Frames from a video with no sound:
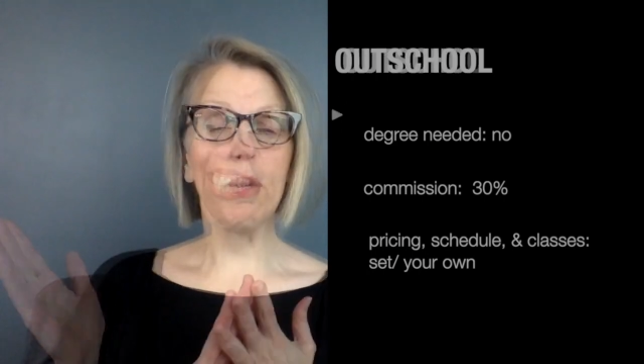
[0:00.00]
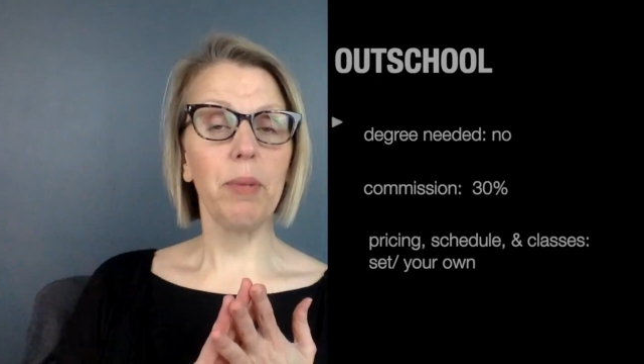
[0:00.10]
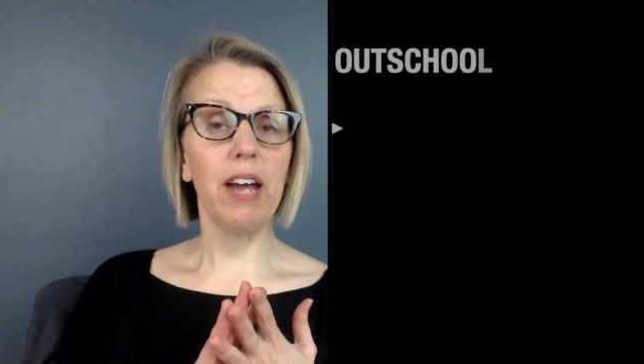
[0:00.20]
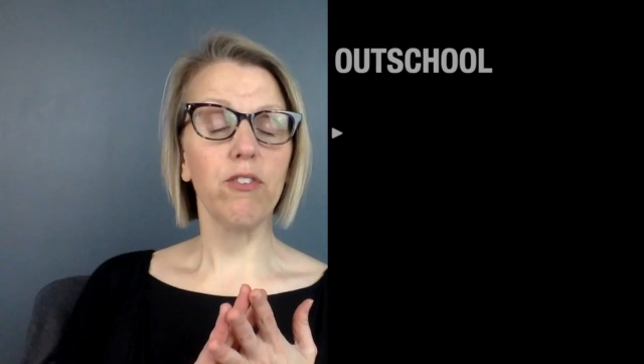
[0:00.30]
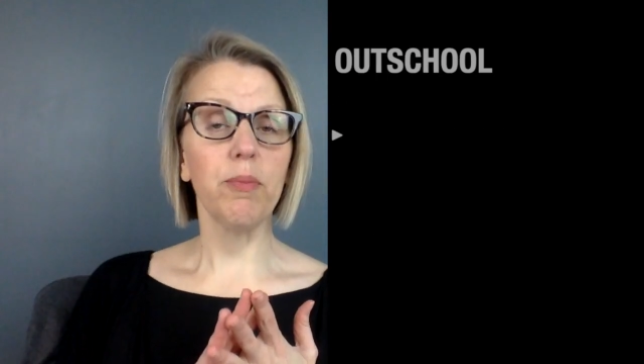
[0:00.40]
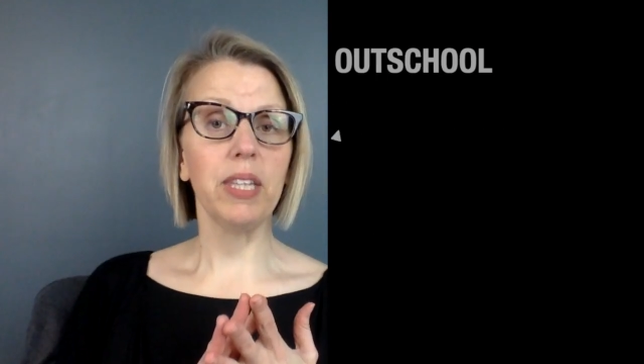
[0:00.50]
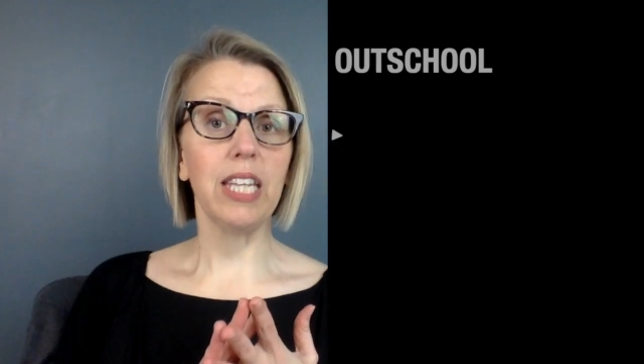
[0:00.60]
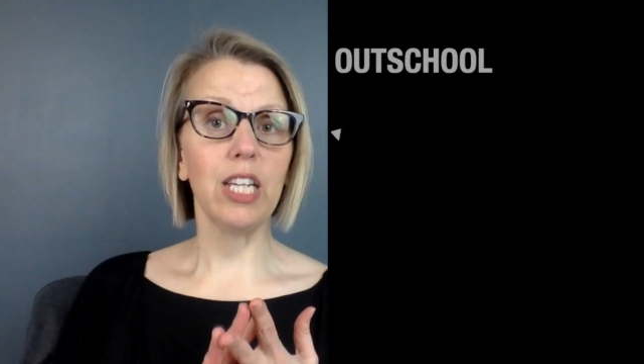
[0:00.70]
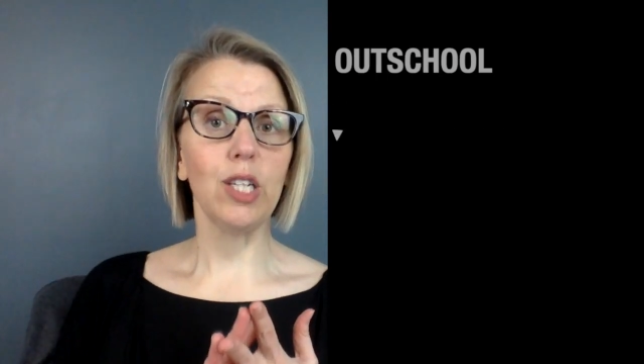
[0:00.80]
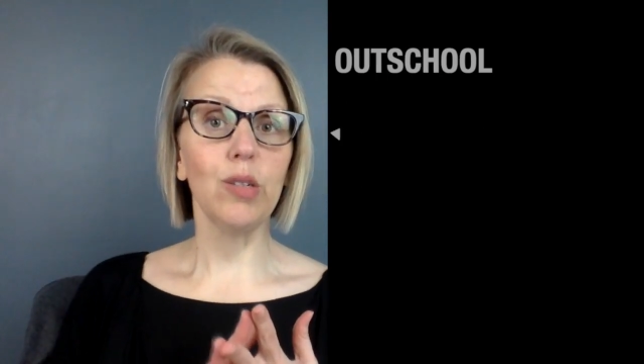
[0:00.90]
The platform that
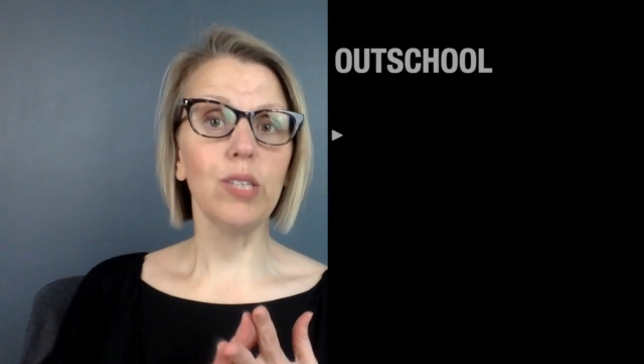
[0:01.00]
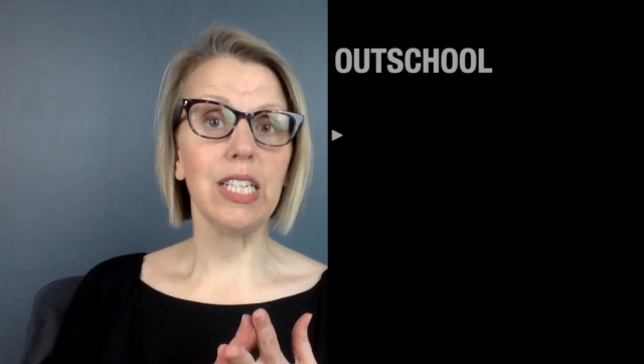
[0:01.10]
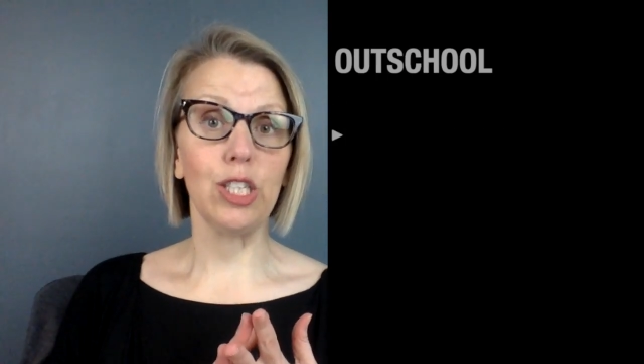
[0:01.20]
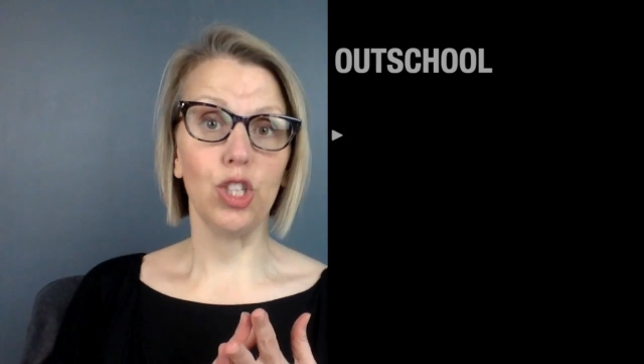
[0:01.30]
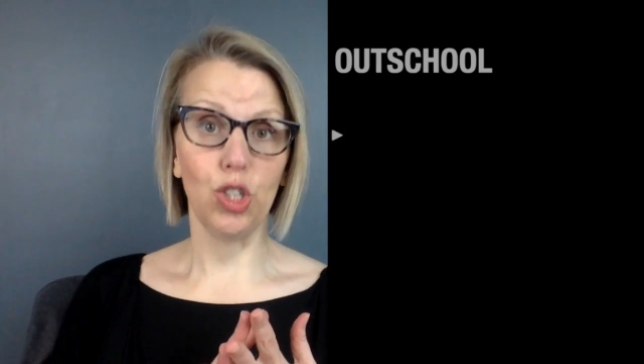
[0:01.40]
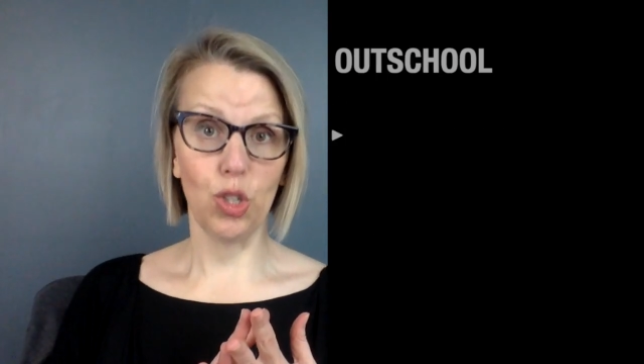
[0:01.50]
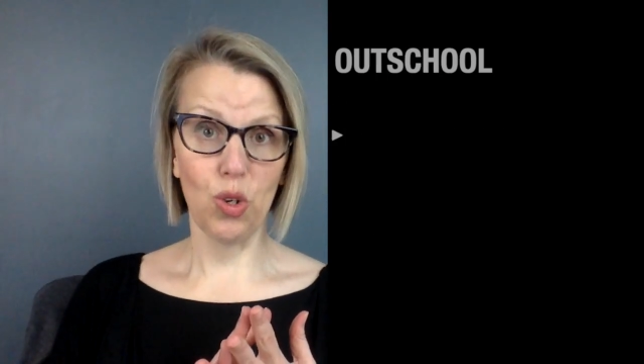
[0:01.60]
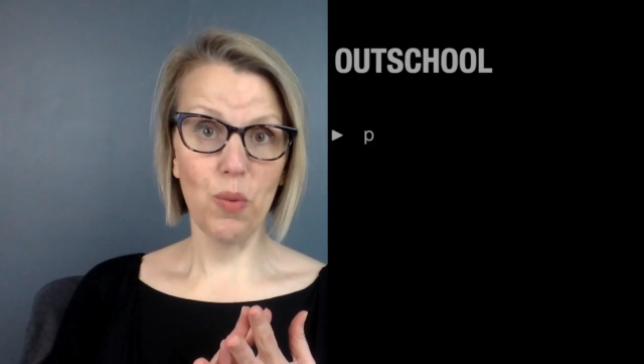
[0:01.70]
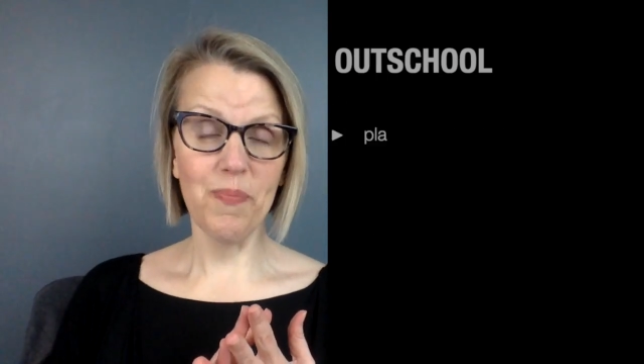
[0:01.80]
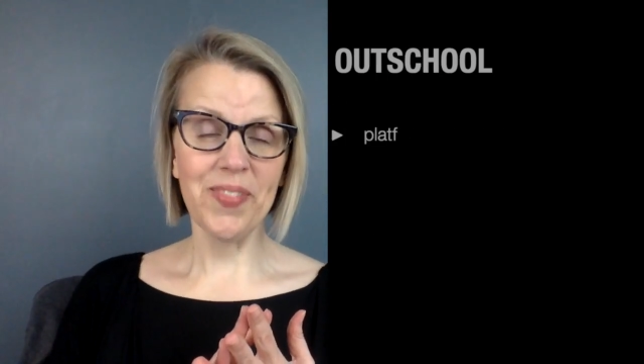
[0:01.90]
they use is Zoom,